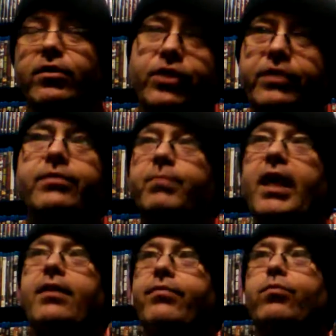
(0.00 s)
You know, she's
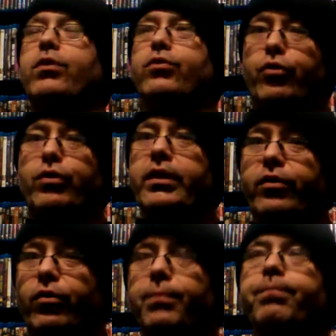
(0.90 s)
kind of a real girly
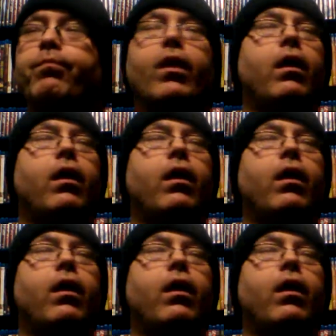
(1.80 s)
girl.